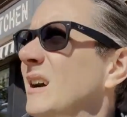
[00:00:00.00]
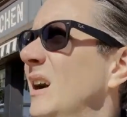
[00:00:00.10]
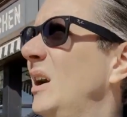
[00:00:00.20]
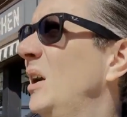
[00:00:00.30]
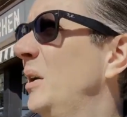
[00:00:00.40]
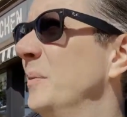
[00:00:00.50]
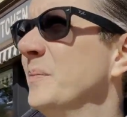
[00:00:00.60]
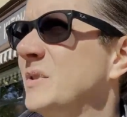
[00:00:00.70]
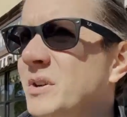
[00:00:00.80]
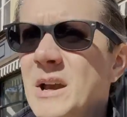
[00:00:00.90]

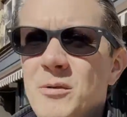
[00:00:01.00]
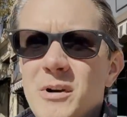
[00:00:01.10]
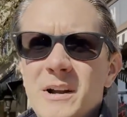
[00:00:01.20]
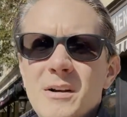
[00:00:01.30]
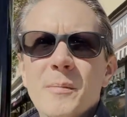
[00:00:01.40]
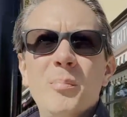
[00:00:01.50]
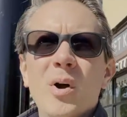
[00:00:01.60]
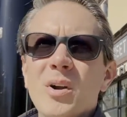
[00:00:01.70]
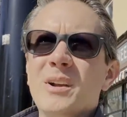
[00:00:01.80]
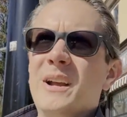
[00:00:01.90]
So yeah, we're here at
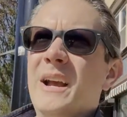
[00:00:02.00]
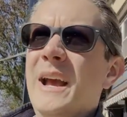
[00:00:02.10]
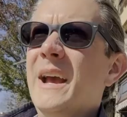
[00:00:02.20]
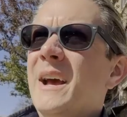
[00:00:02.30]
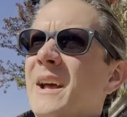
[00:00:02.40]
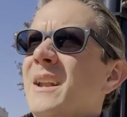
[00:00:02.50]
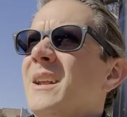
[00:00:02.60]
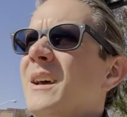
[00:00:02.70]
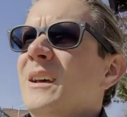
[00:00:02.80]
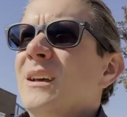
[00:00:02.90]
Park and
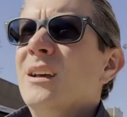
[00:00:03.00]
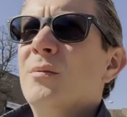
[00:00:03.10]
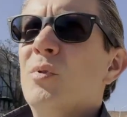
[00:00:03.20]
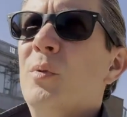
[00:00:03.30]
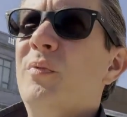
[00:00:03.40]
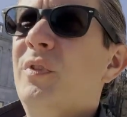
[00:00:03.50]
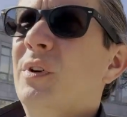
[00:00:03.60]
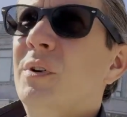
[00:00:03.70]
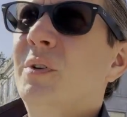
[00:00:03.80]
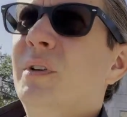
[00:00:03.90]

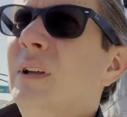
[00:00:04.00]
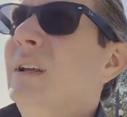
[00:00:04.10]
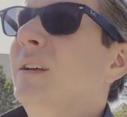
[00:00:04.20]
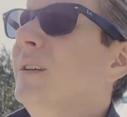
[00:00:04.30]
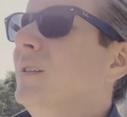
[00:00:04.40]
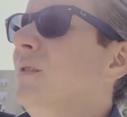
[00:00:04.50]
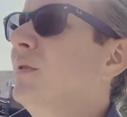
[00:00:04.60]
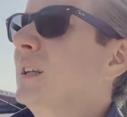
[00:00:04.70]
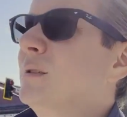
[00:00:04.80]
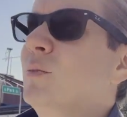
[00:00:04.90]
Bloomfield. You've
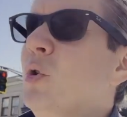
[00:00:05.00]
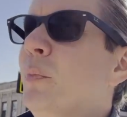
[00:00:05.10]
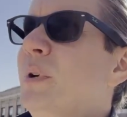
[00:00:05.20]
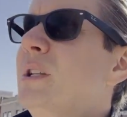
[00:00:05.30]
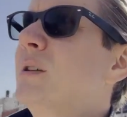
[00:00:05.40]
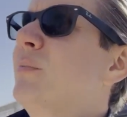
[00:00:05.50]
got some cool pizza